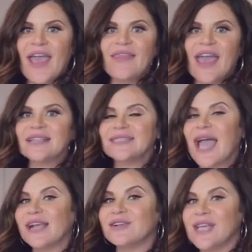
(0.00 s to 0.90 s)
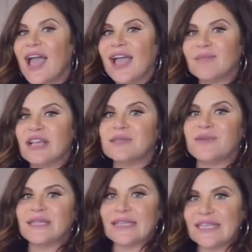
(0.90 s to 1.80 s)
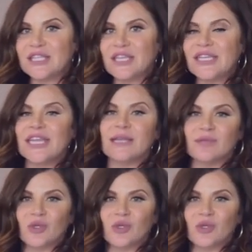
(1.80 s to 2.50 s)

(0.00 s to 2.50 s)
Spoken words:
And that entire time, it's been leaching and